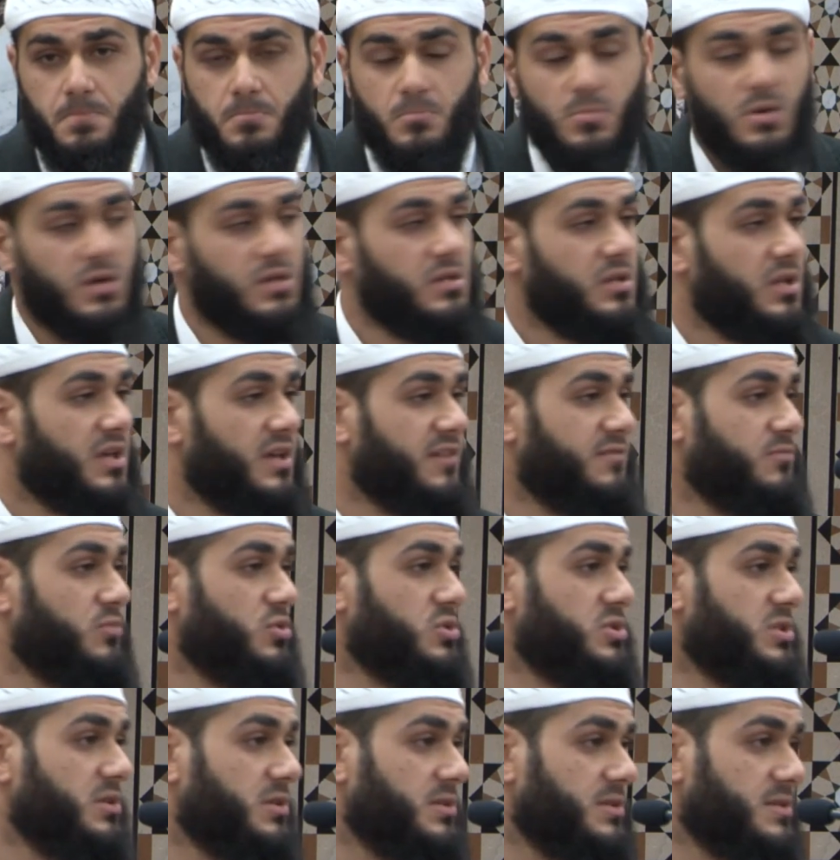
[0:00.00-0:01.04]
May Allah have
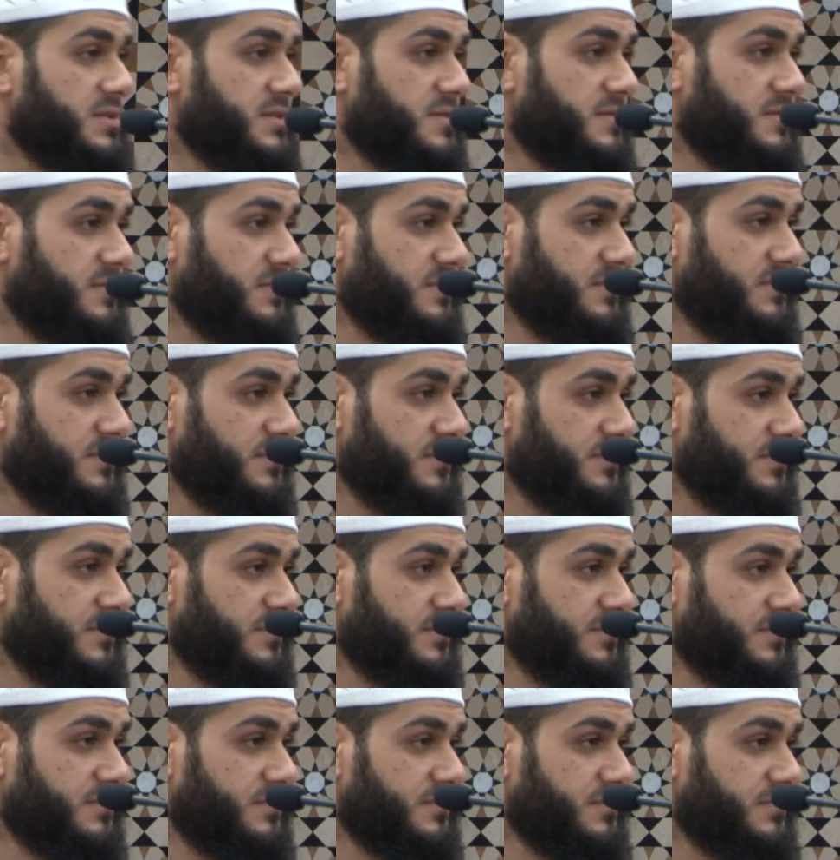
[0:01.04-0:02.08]
mercy on us.
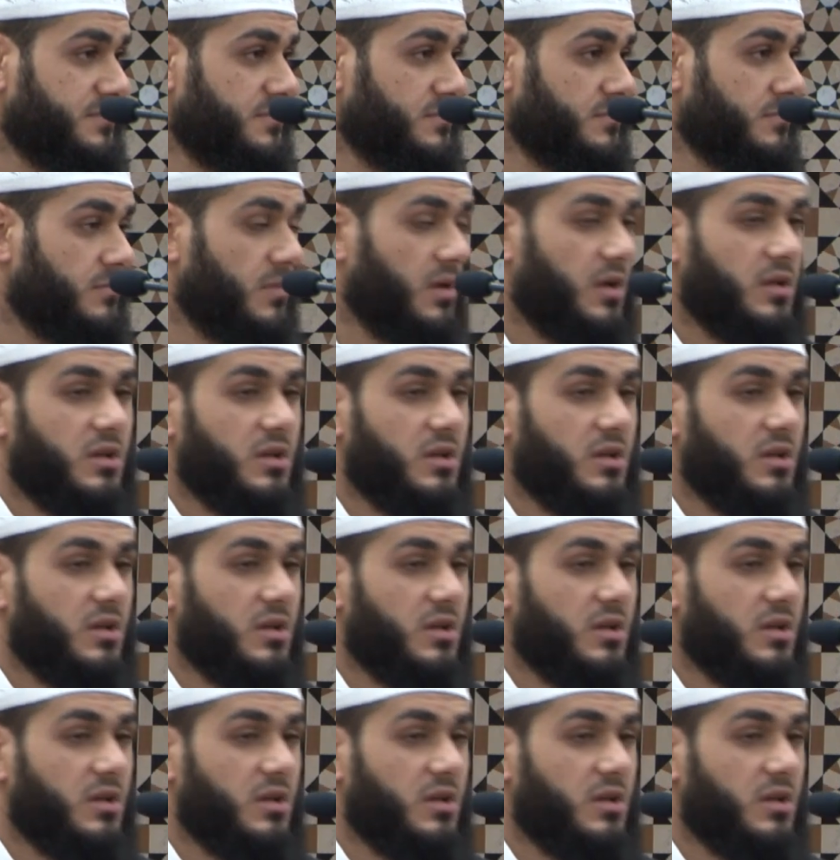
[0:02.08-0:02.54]
May